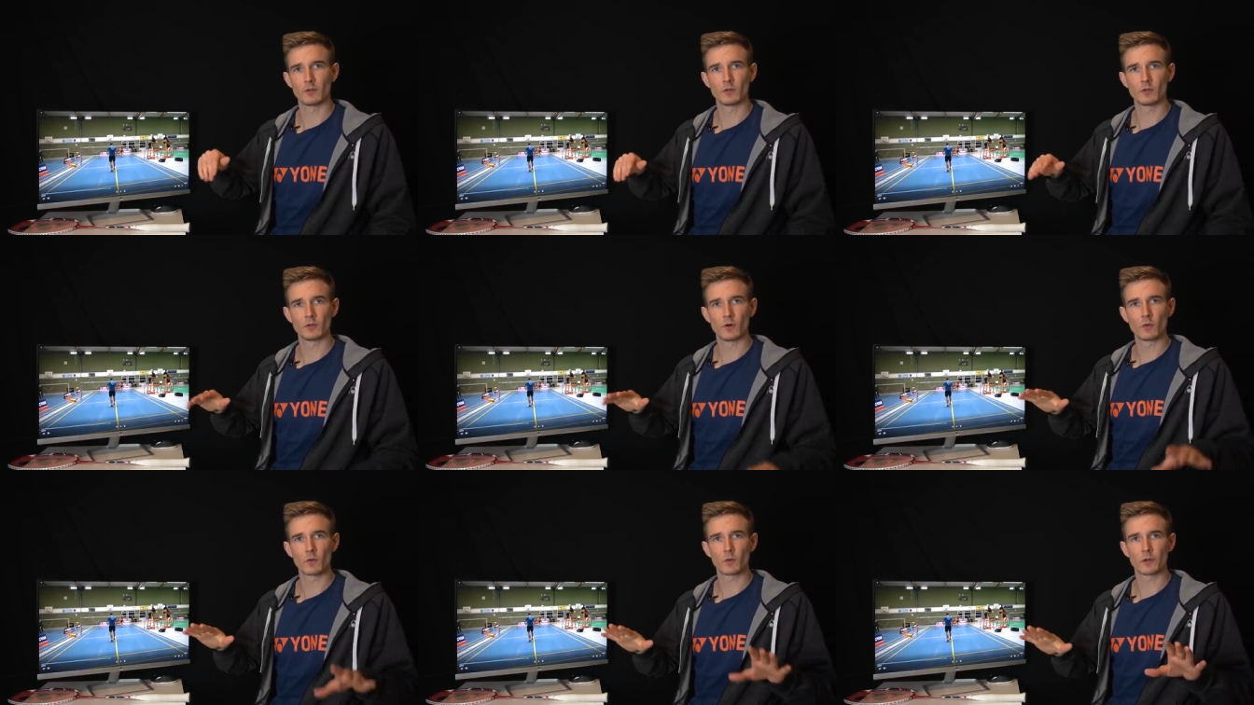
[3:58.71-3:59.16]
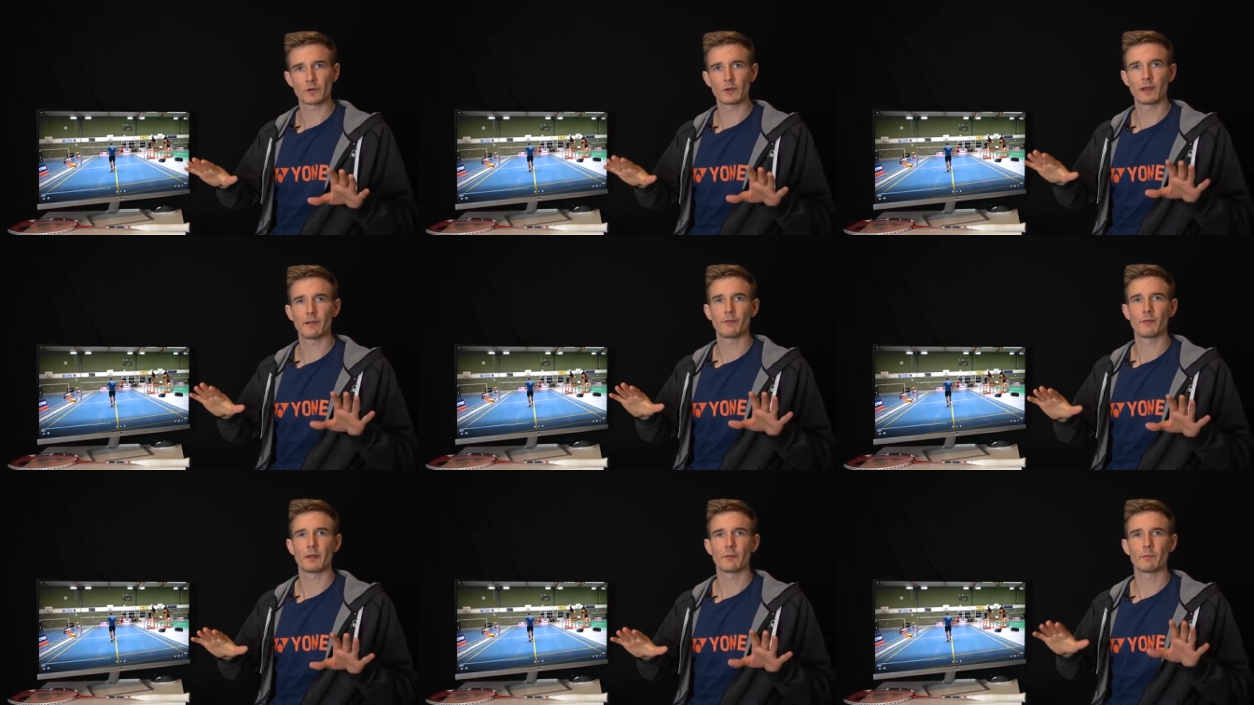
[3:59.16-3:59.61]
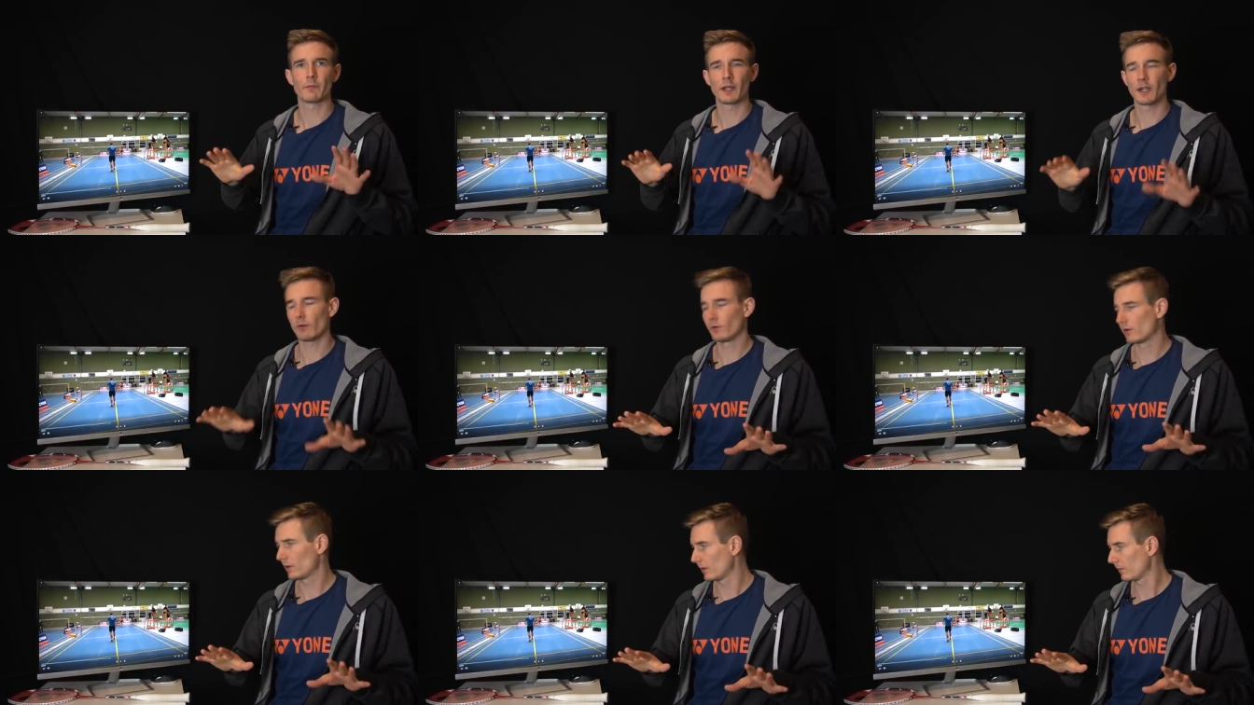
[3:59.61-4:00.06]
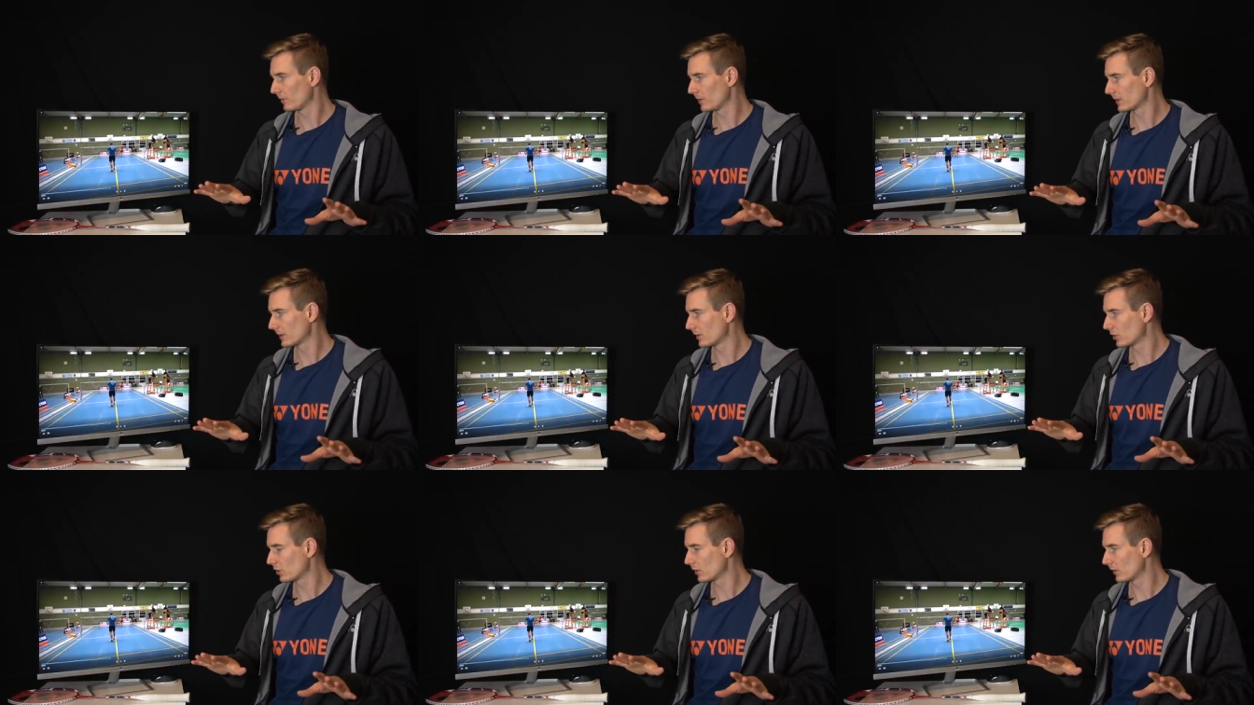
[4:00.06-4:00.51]
you don't want to have that parallel
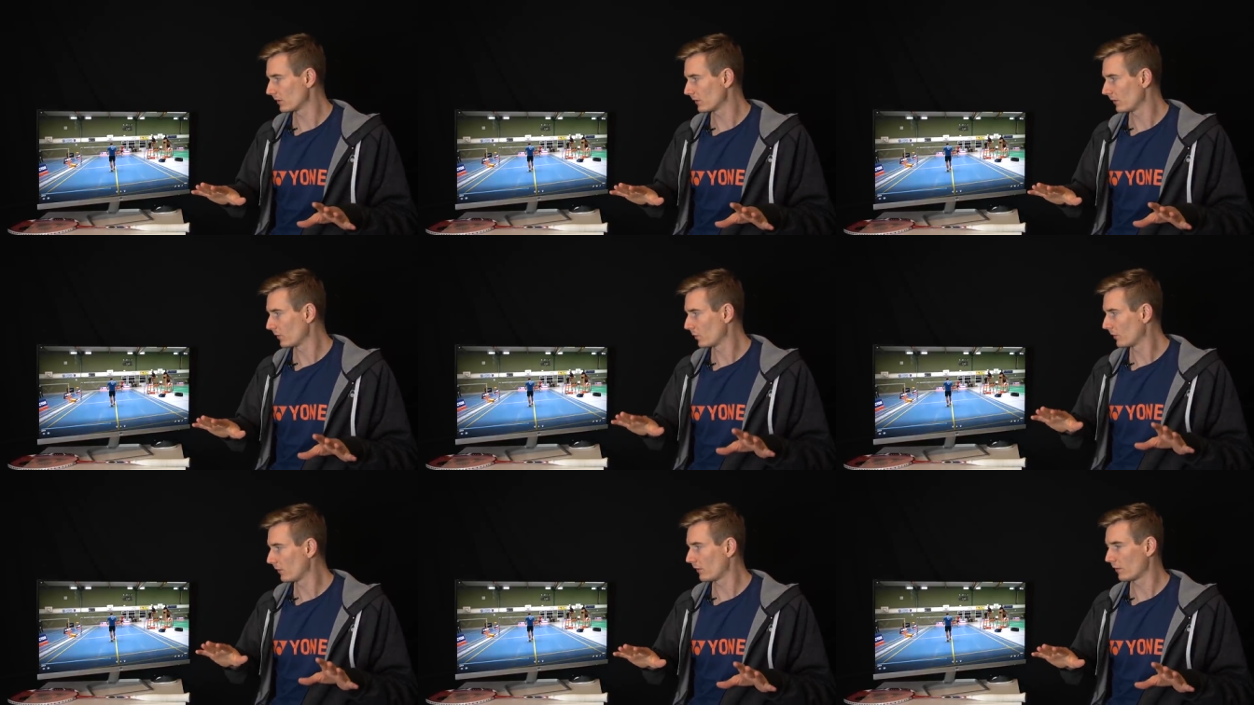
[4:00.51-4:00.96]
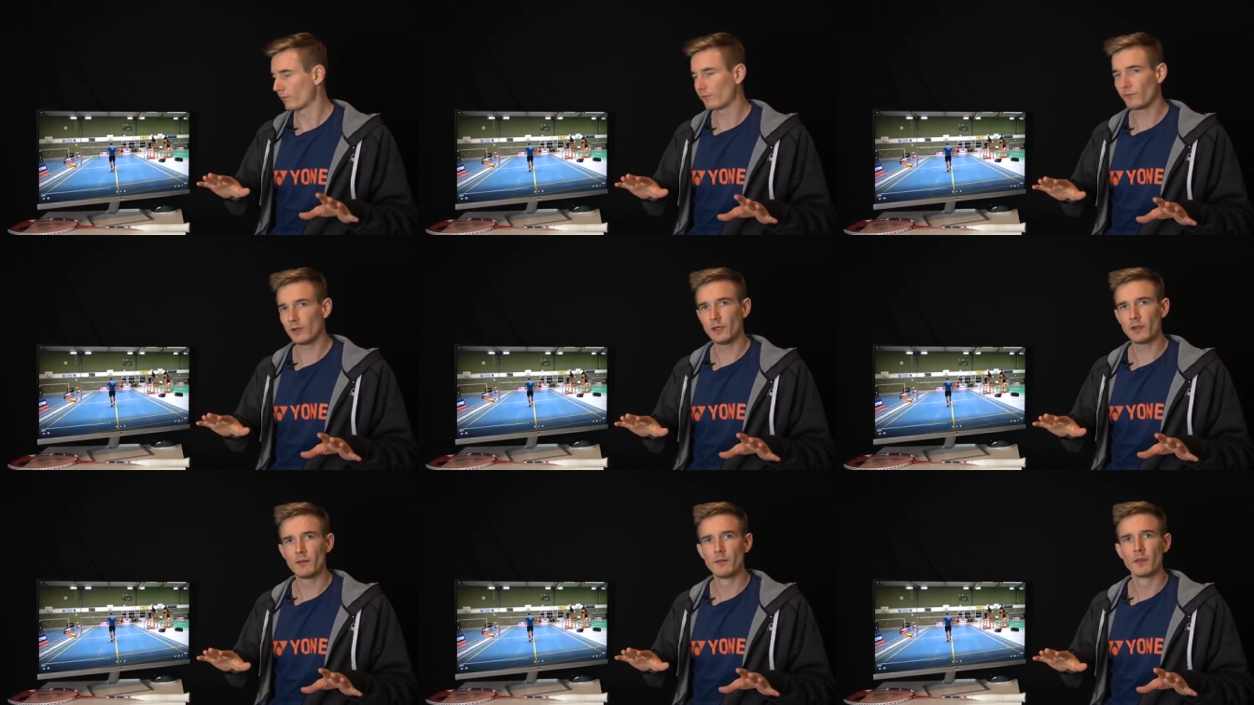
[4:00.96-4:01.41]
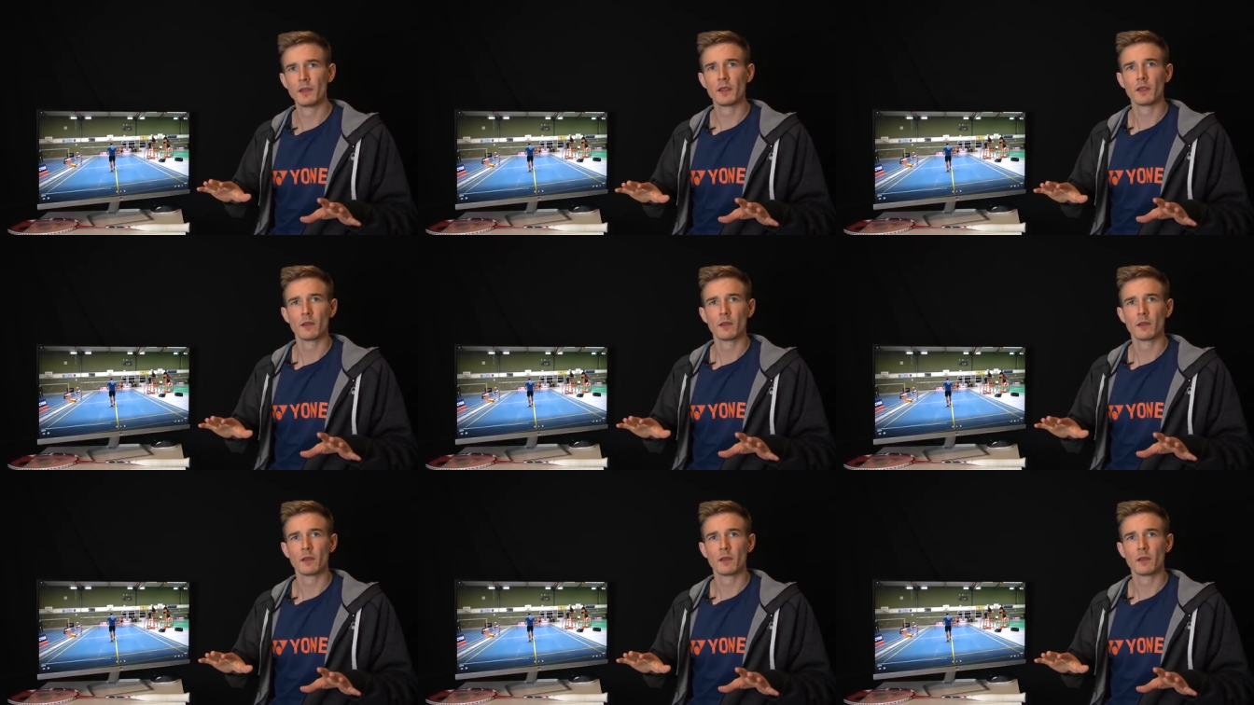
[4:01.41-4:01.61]
position with your feet,